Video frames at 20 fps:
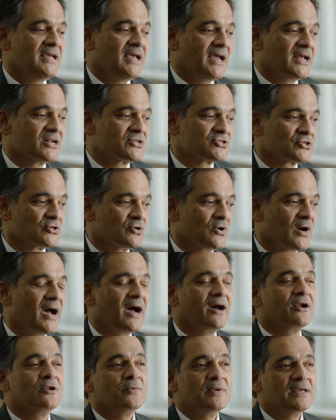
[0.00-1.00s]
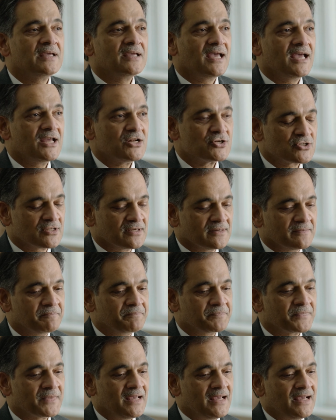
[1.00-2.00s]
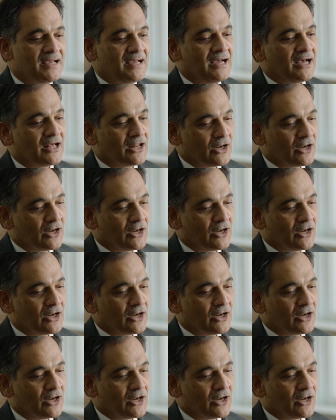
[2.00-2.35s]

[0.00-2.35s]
And so, how do we engage them